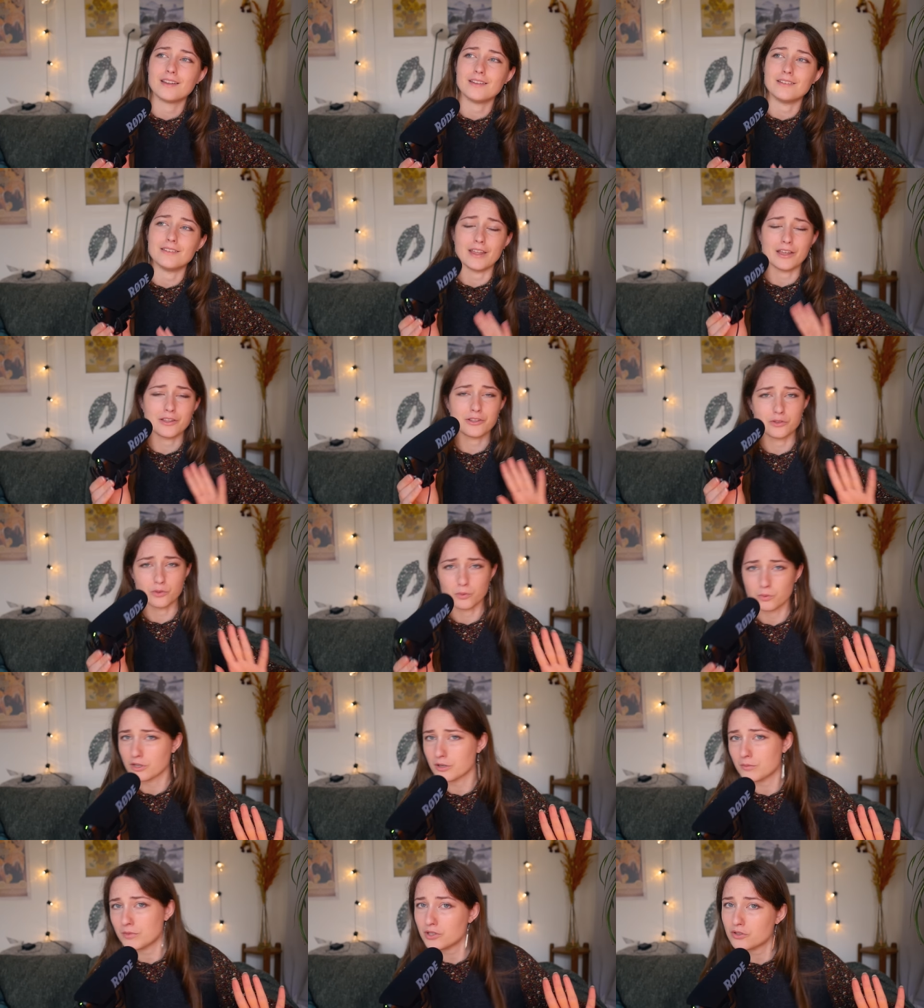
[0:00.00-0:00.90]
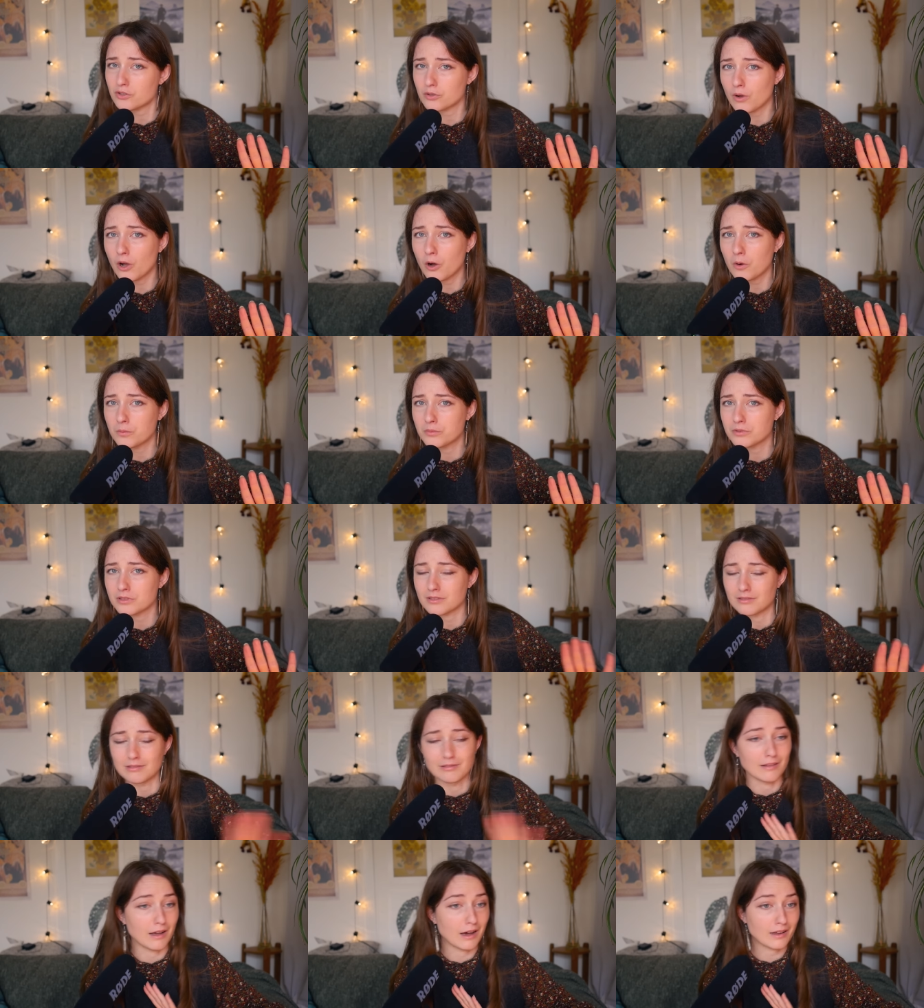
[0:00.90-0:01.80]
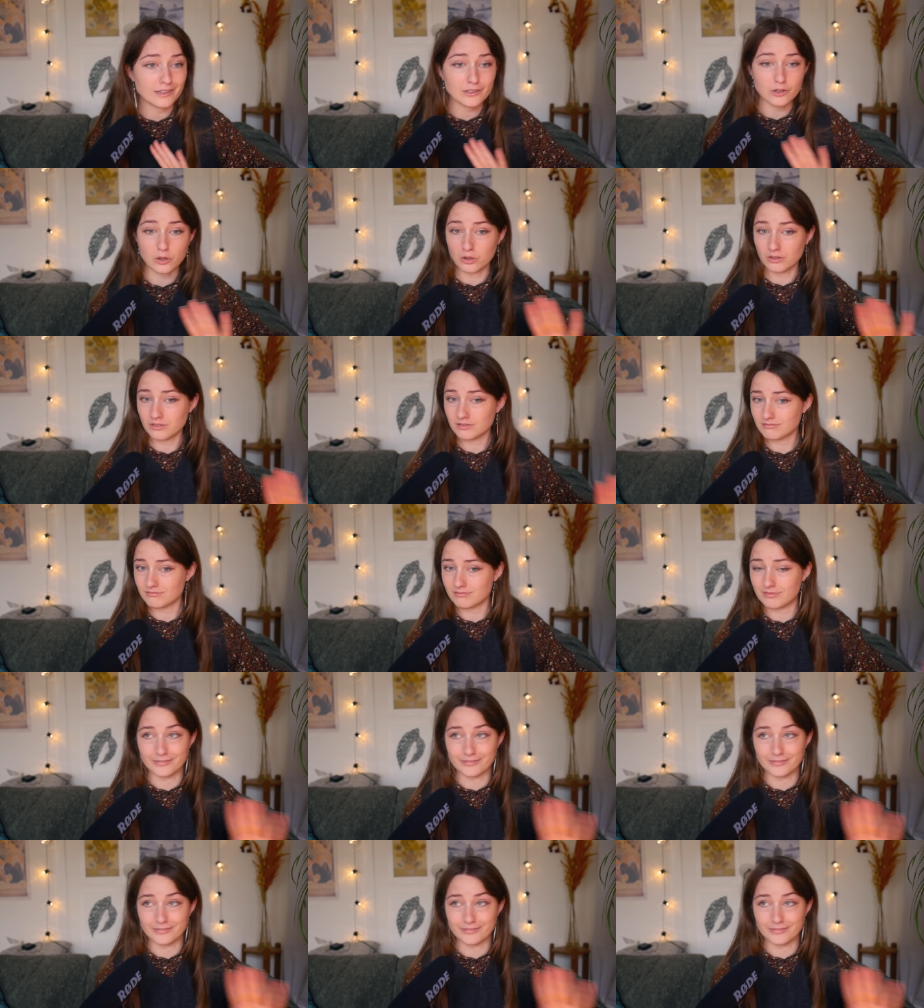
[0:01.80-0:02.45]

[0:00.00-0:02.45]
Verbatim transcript: death tournament tropes. Not at all.